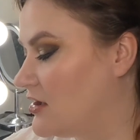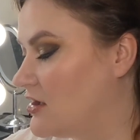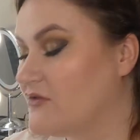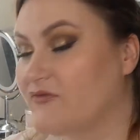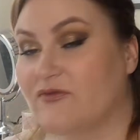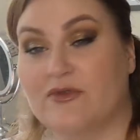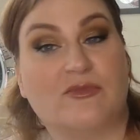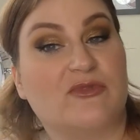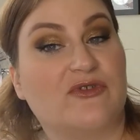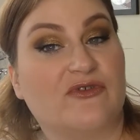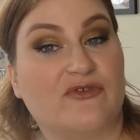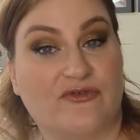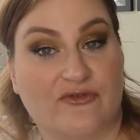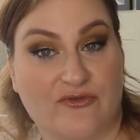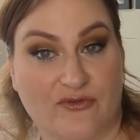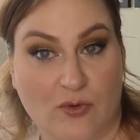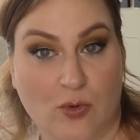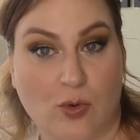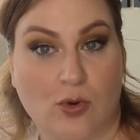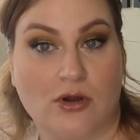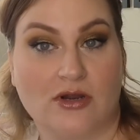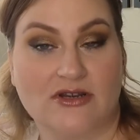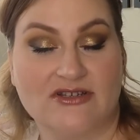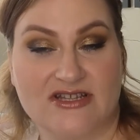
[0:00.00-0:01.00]
from the
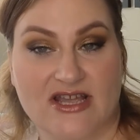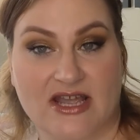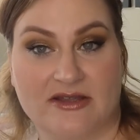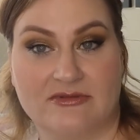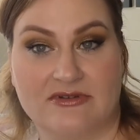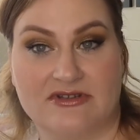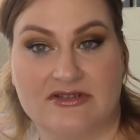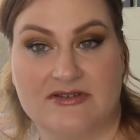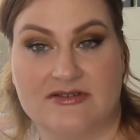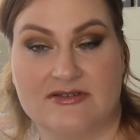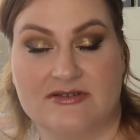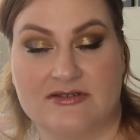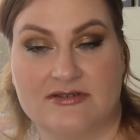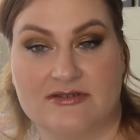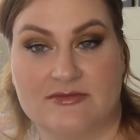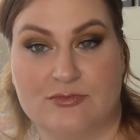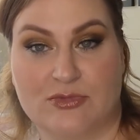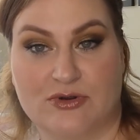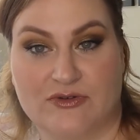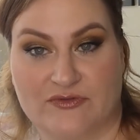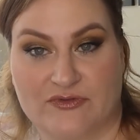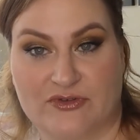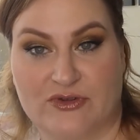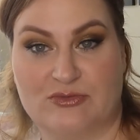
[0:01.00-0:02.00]
four diamond
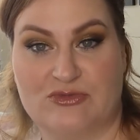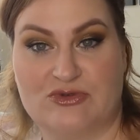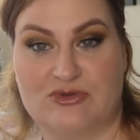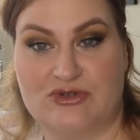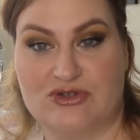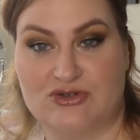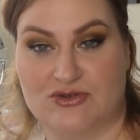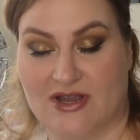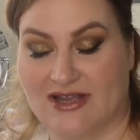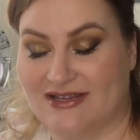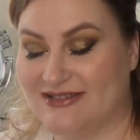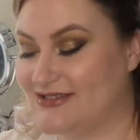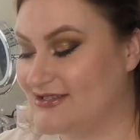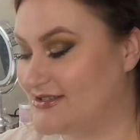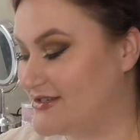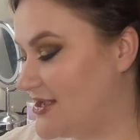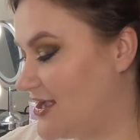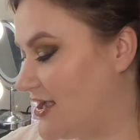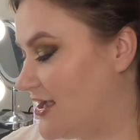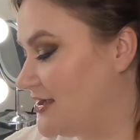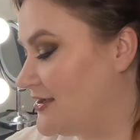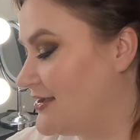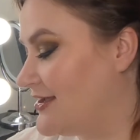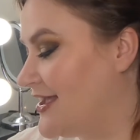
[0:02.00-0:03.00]
perfumes we tried
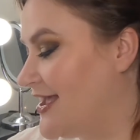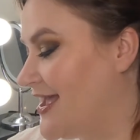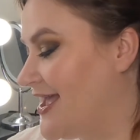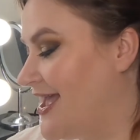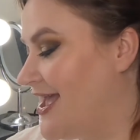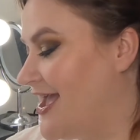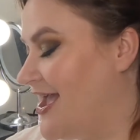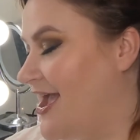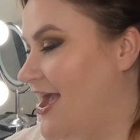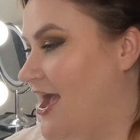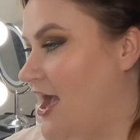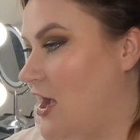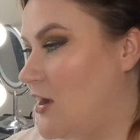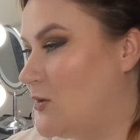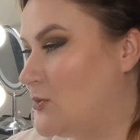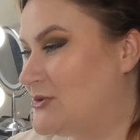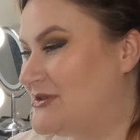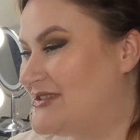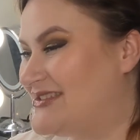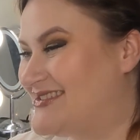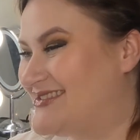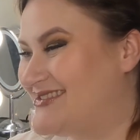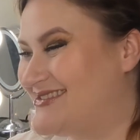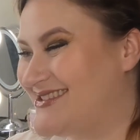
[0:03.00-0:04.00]
today. I would
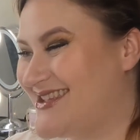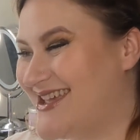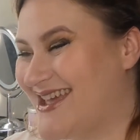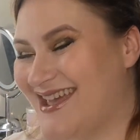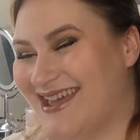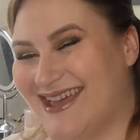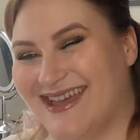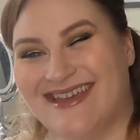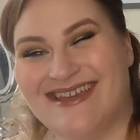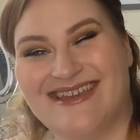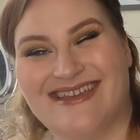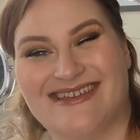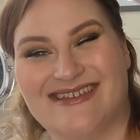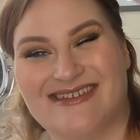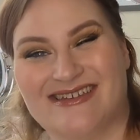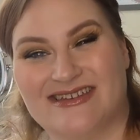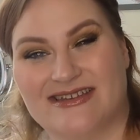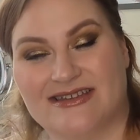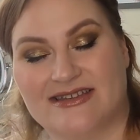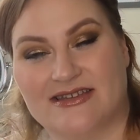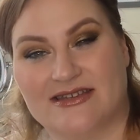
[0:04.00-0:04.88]
say